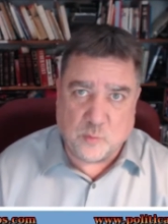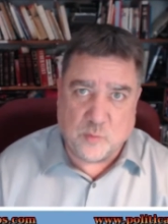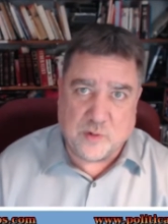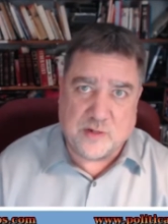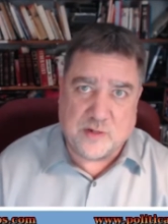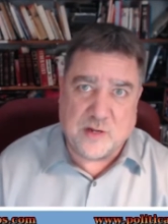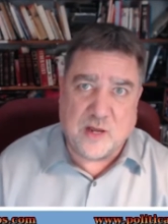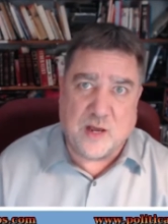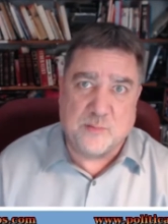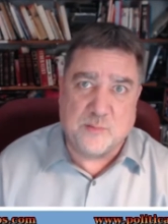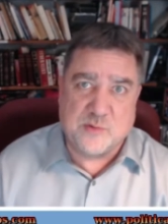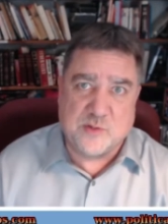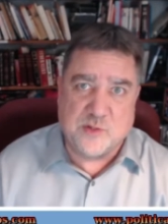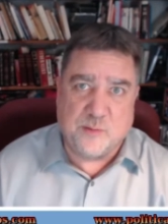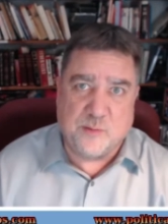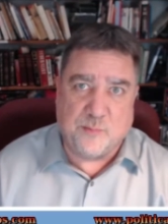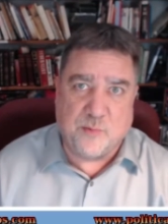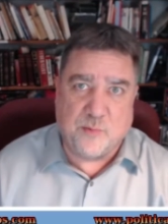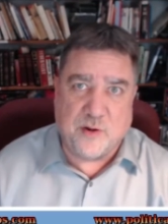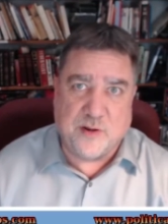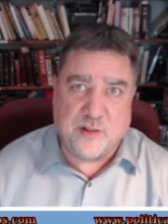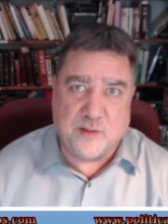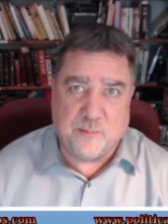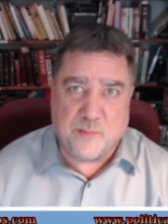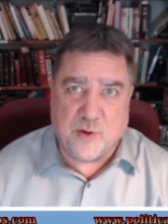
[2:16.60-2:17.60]
when it comes to the
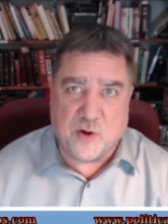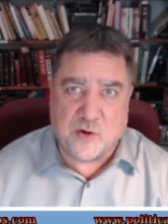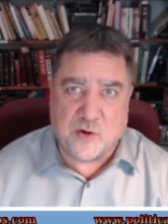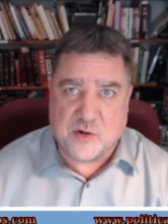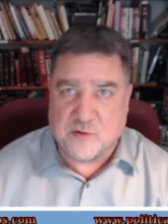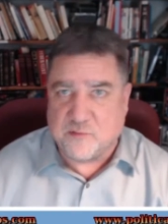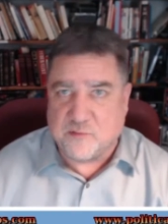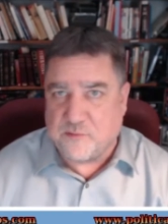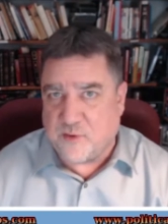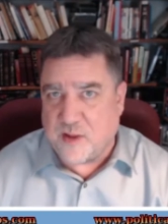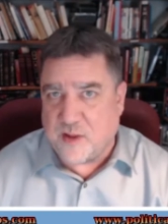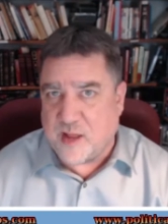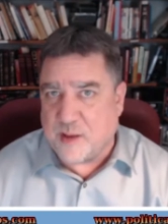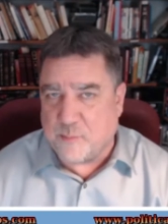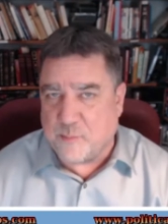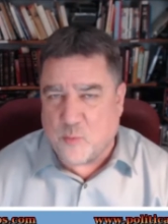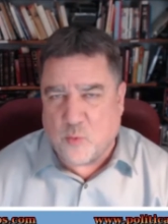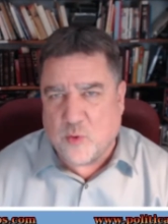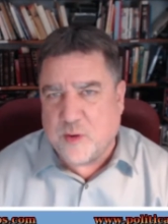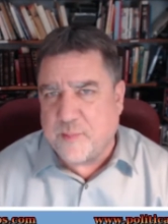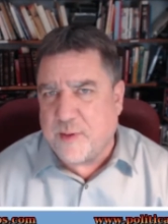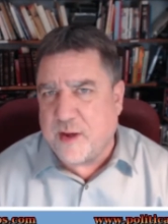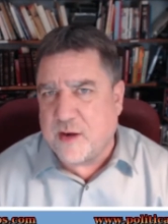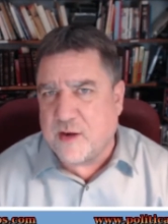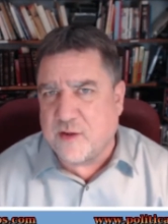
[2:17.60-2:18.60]
burning of the American flag. But
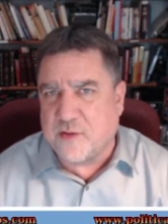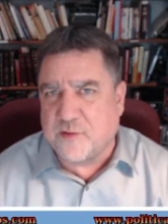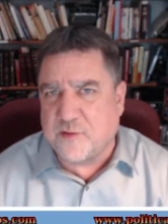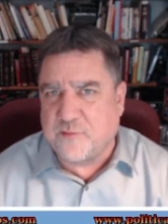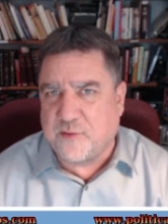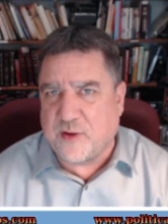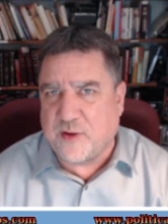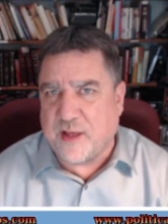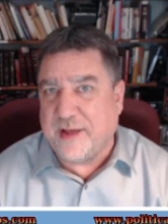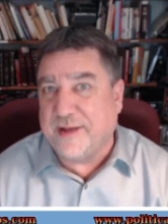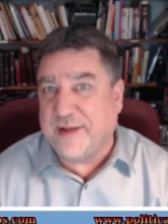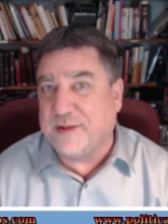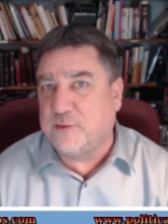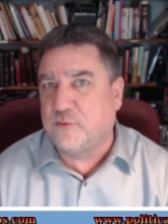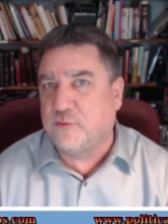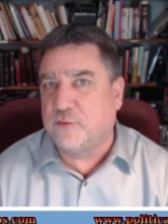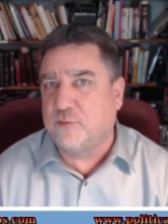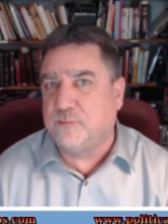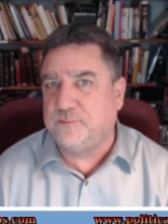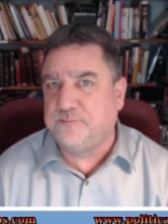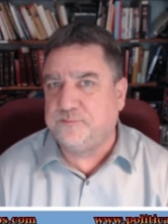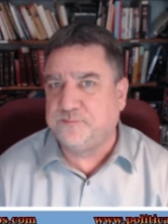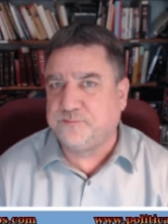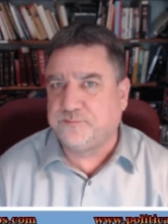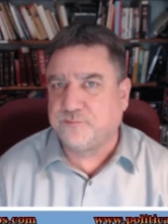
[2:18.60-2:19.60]
what about other flags?
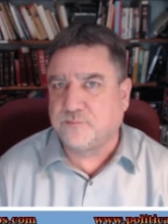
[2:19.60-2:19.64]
